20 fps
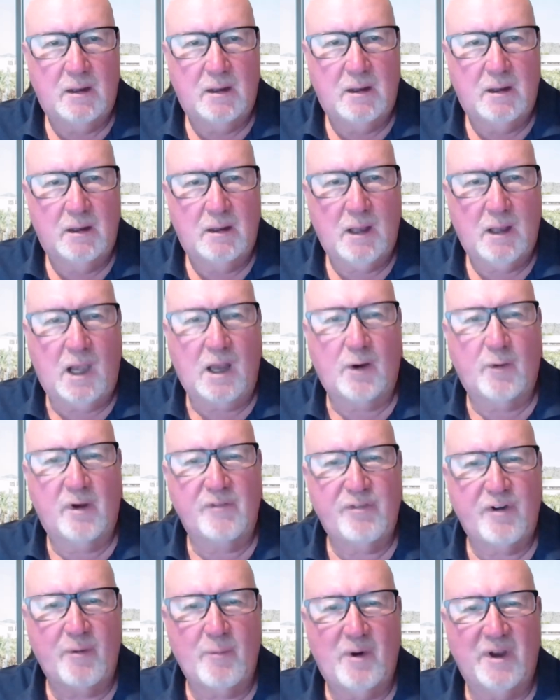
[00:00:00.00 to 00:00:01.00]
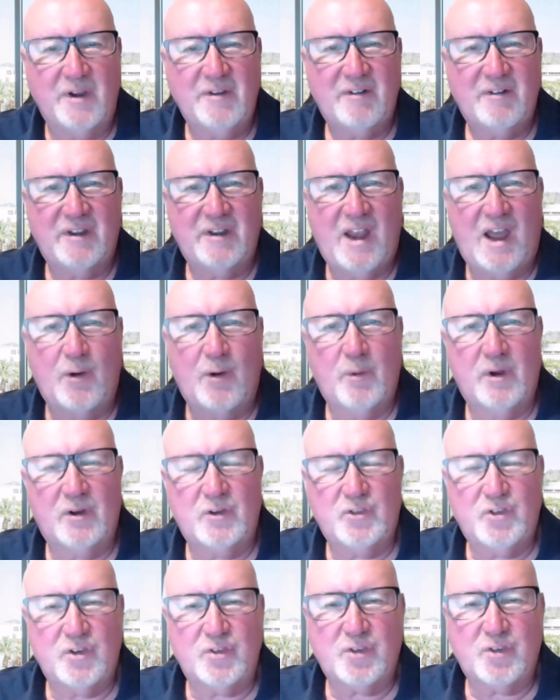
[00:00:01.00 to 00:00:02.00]
Hello everyone, and now we'll
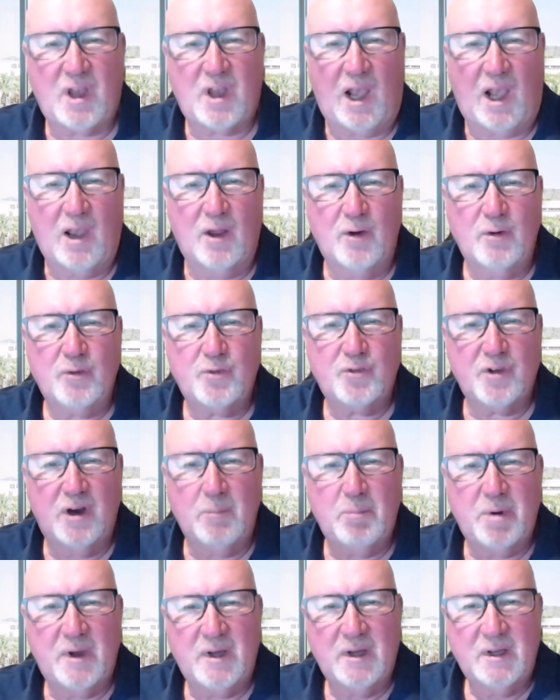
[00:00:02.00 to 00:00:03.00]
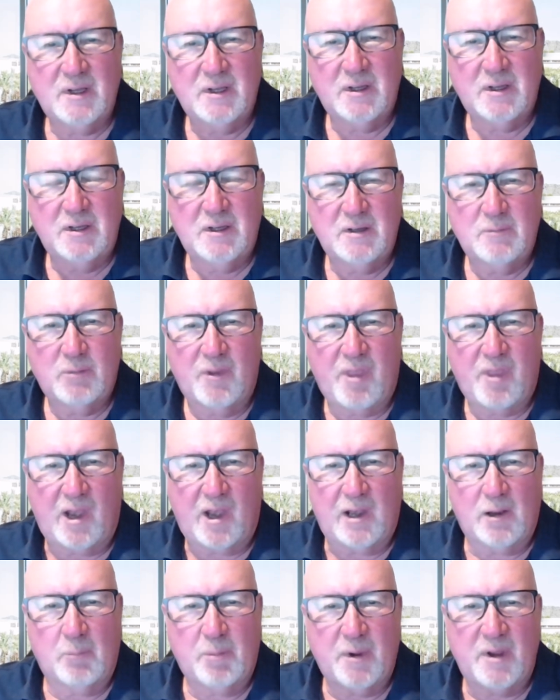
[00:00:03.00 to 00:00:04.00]
just close up with a
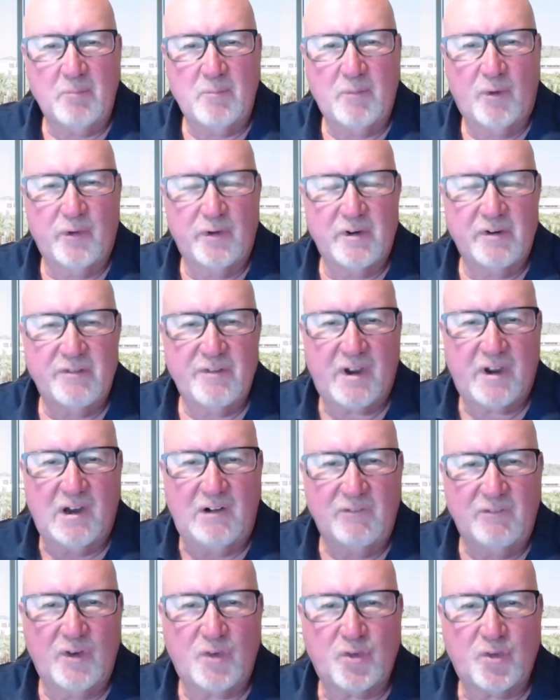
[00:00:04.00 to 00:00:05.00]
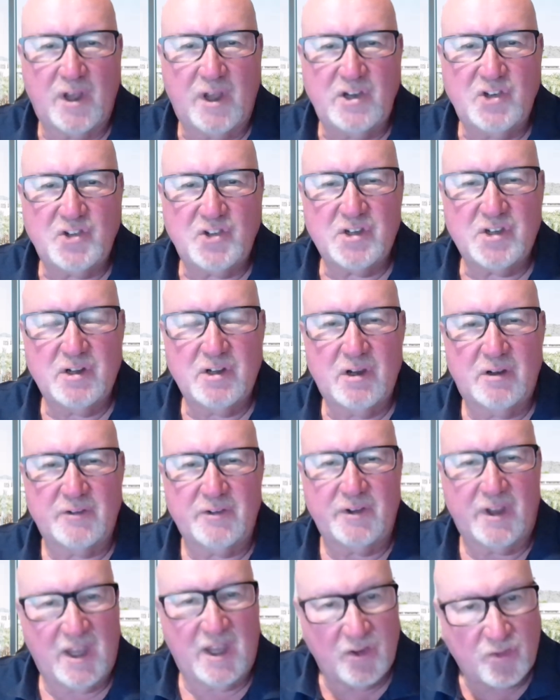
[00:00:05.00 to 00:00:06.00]
little bit more of a conversation
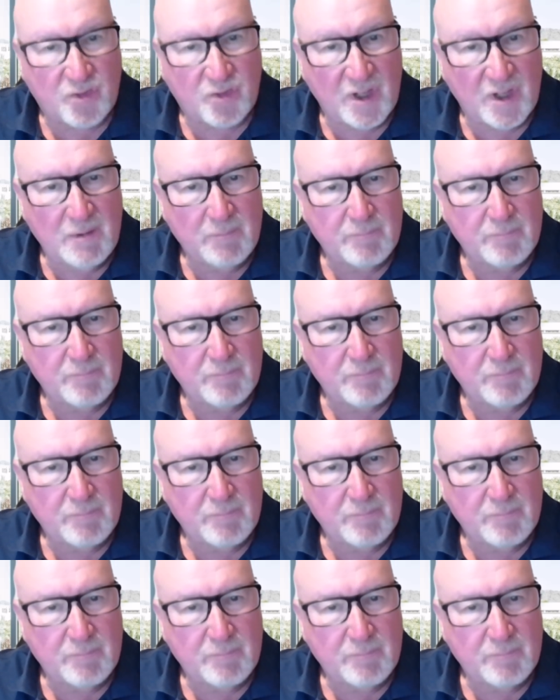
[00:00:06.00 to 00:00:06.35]
on Kisi,